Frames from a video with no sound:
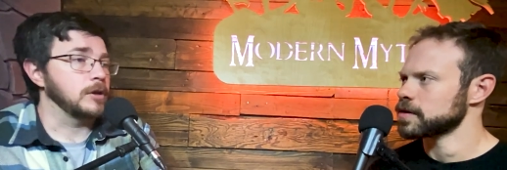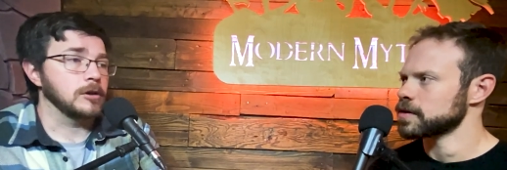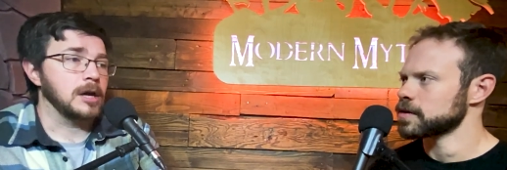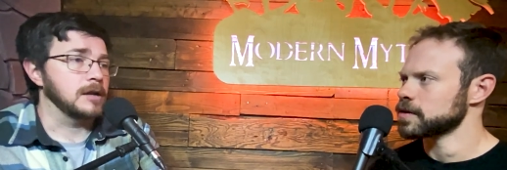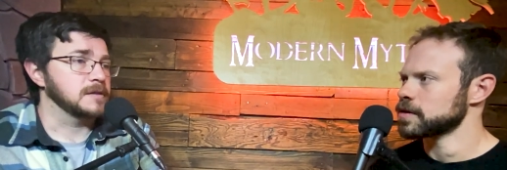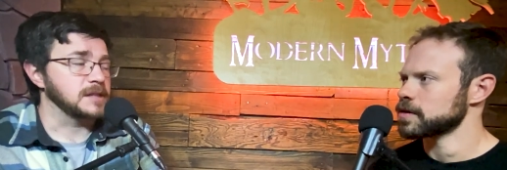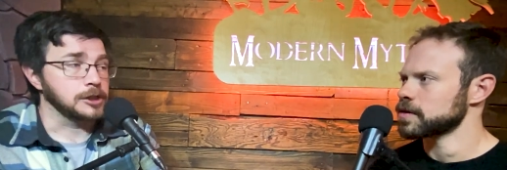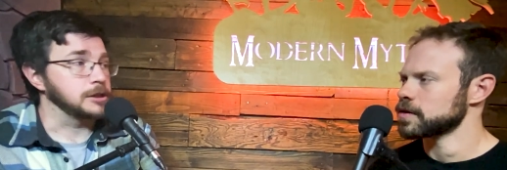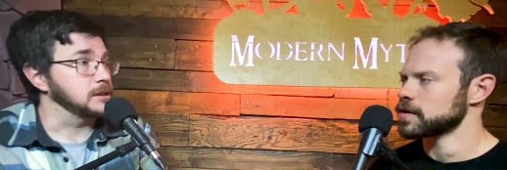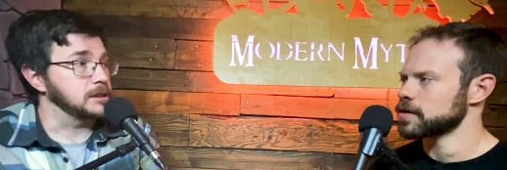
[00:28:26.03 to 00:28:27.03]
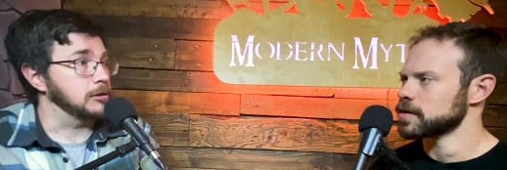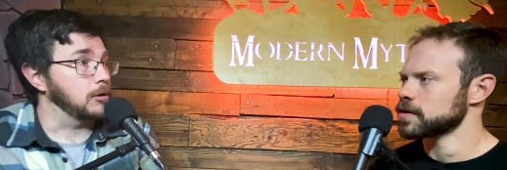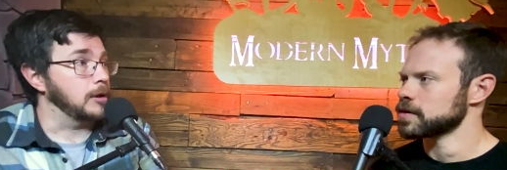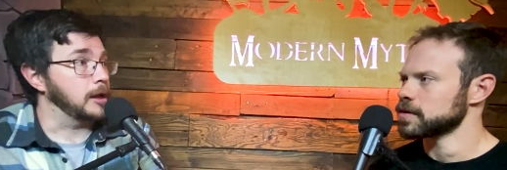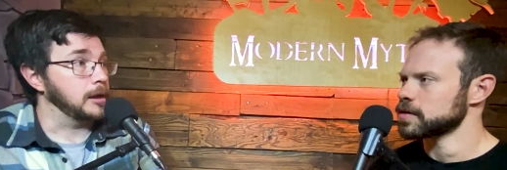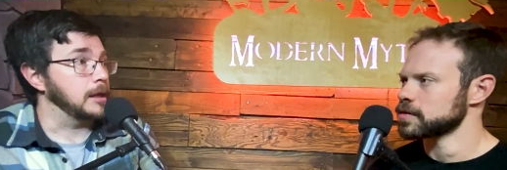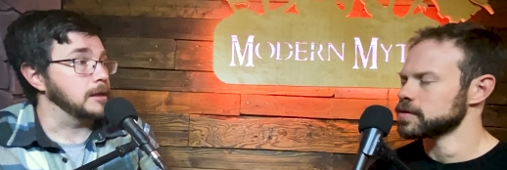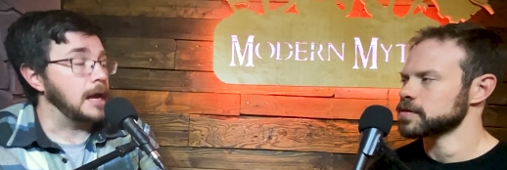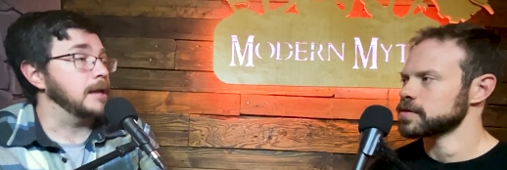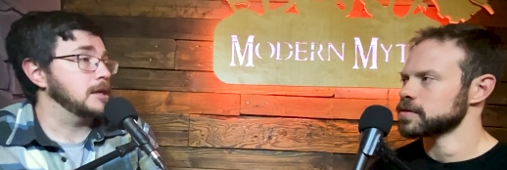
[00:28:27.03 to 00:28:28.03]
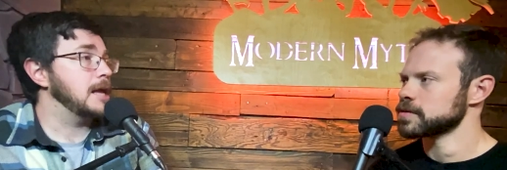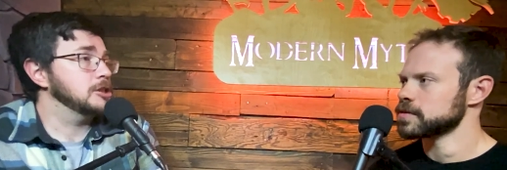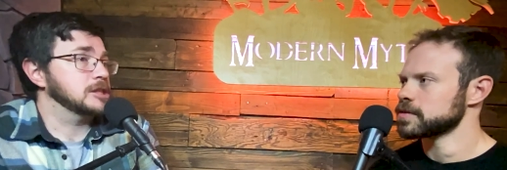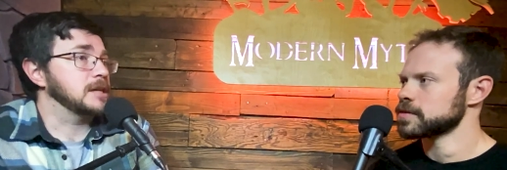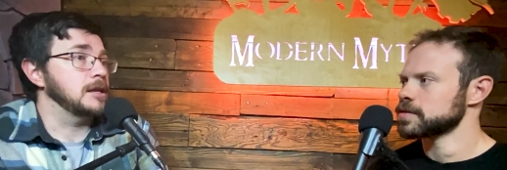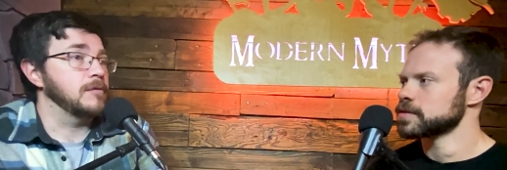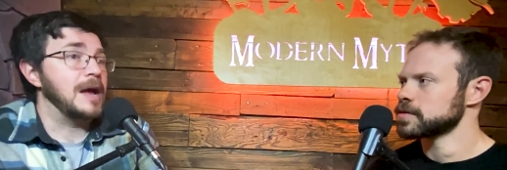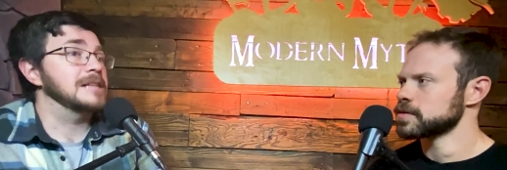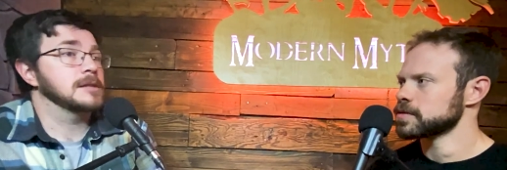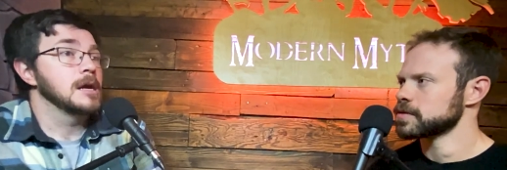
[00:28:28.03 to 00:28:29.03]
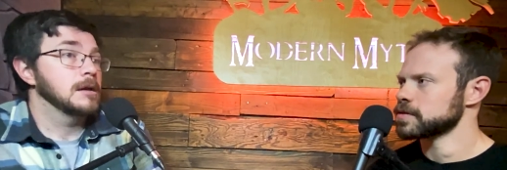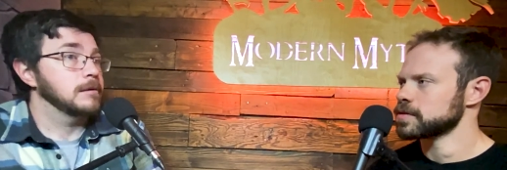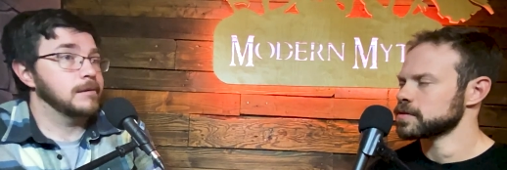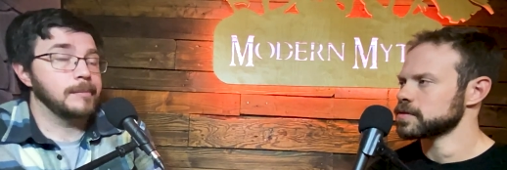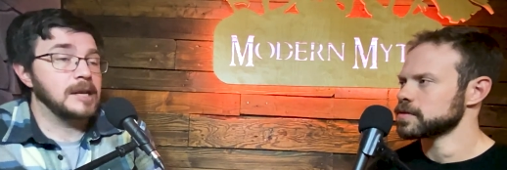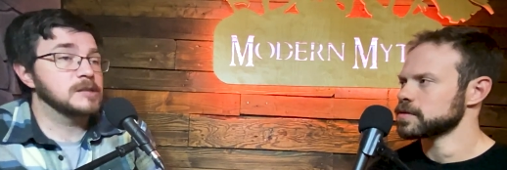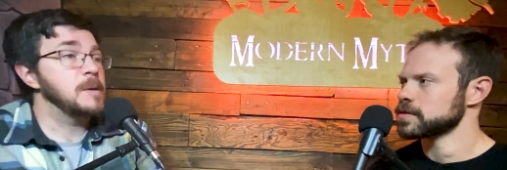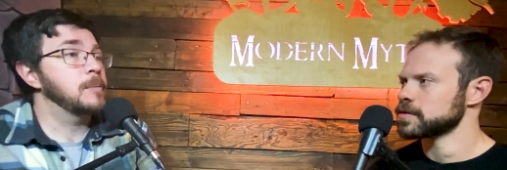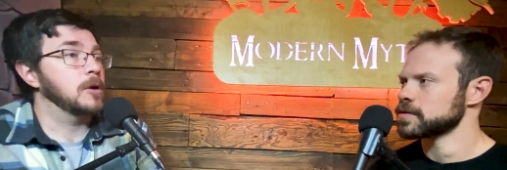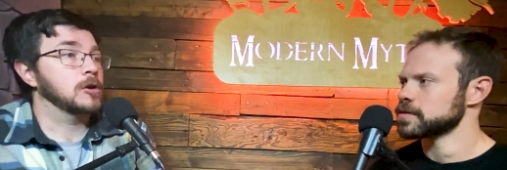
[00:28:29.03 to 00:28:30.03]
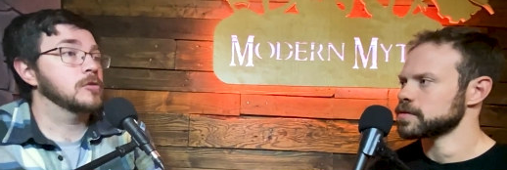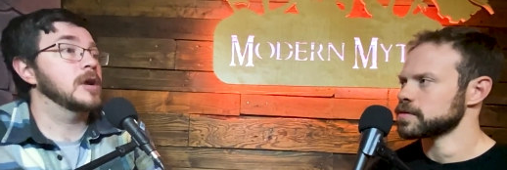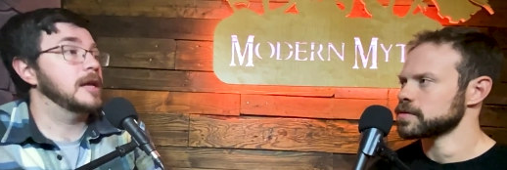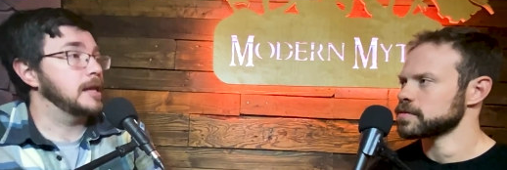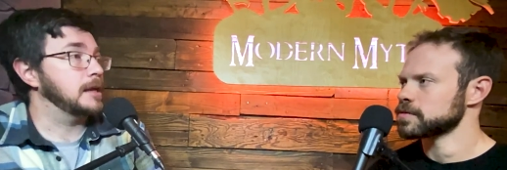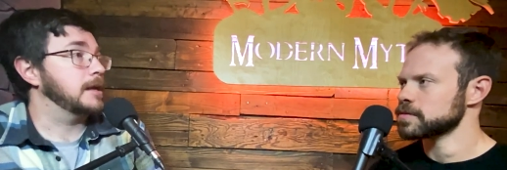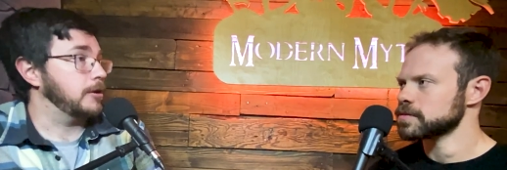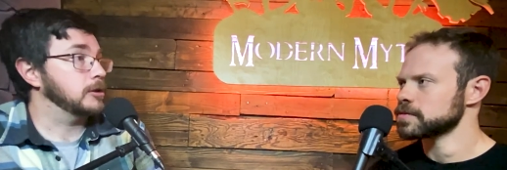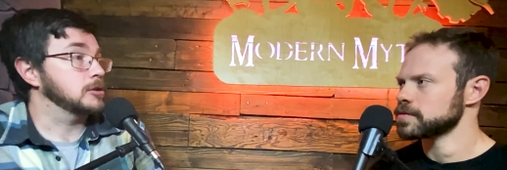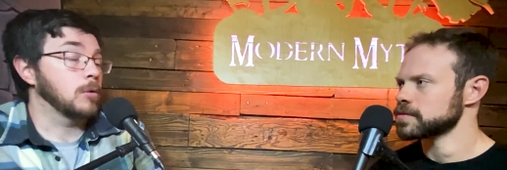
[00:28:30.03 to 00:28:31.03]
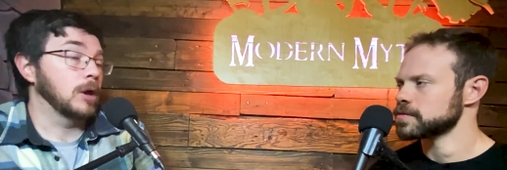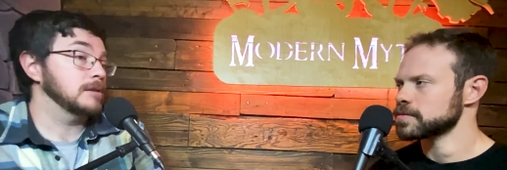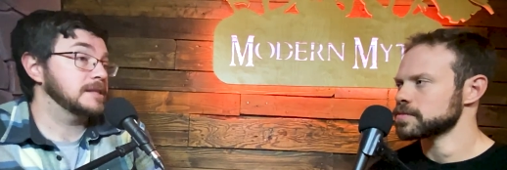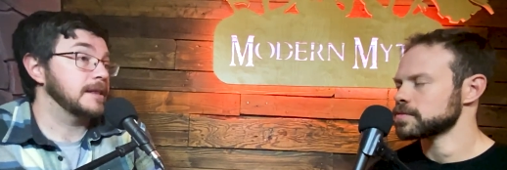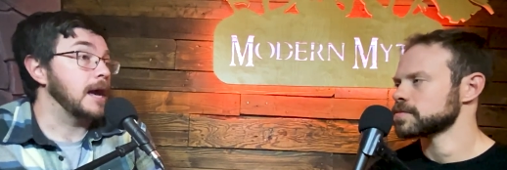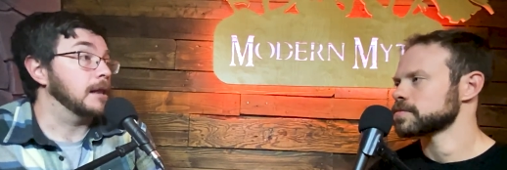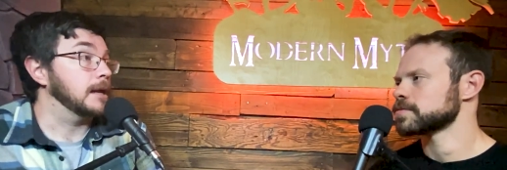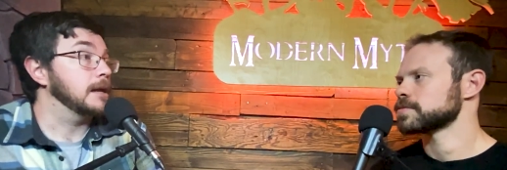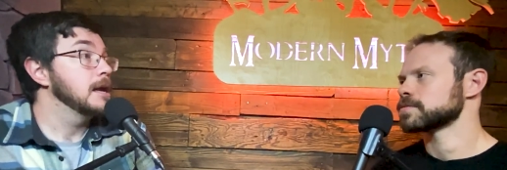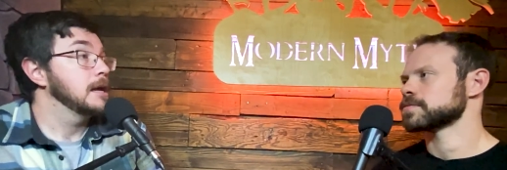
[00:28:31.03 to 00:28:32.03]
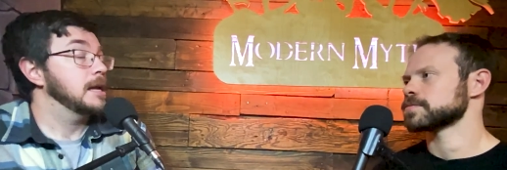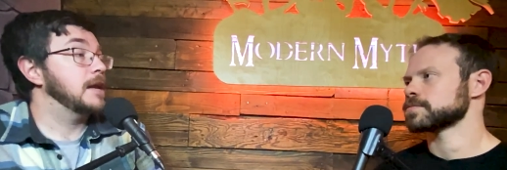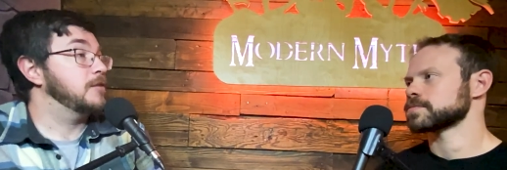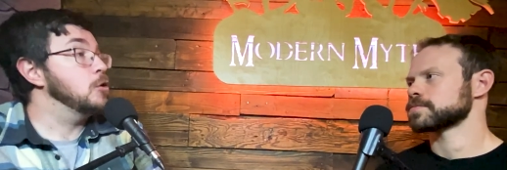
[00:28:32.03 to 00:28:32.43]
Speaker 1: when you're kind of session zeroing, and and and just kind of as, I mean, as people are creating character. Well, I'd say that, like, if